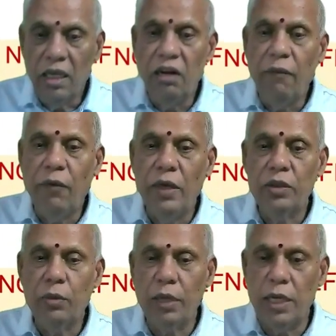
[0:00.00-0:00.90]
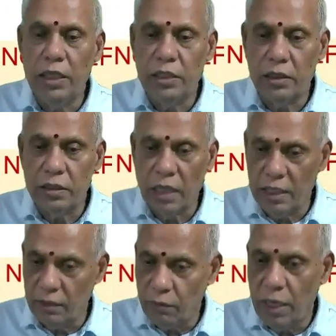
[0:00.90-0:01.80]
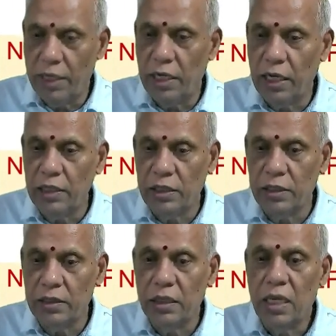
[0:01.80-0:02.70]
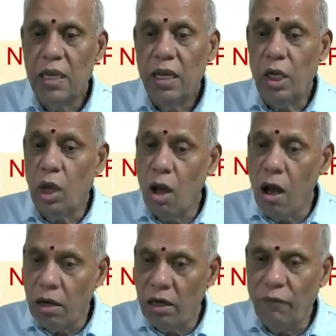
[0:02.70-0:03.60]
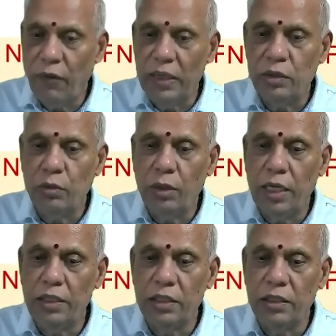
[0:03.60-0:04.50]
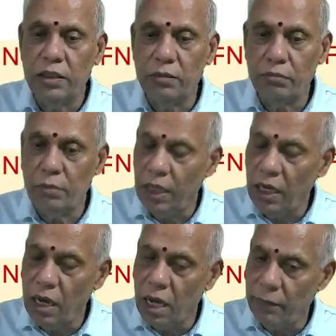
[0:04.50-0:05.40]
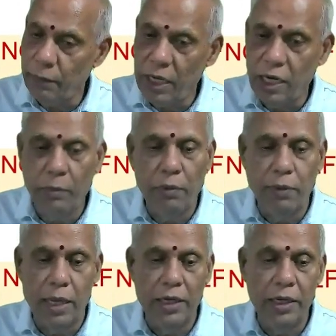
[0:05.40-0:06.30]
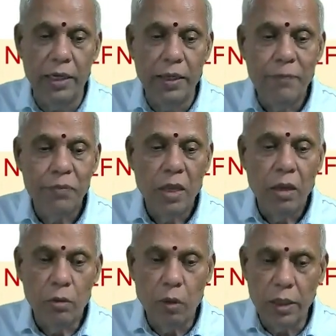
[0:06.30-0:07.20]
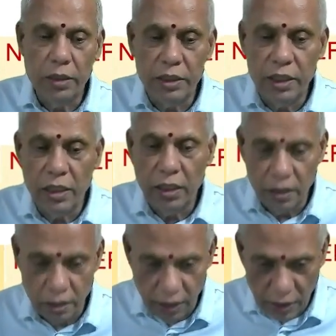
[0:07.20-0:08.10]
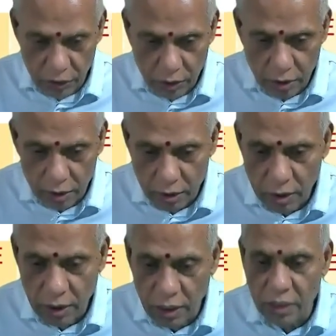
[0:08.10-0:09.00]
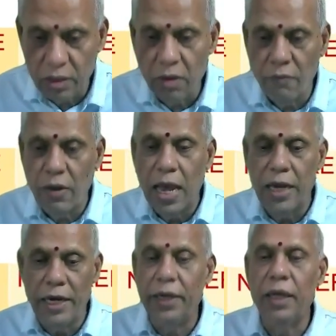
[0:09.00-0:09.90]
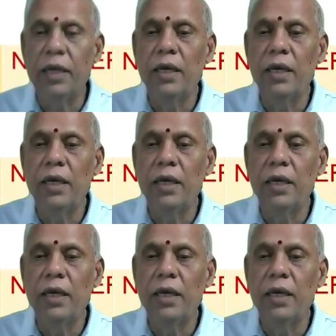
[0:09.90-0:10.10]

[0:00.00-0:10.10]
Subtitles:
Irreflexive relations are invalid relations. Non-reflexive relations may or may not be valid. Connexity relation is valid.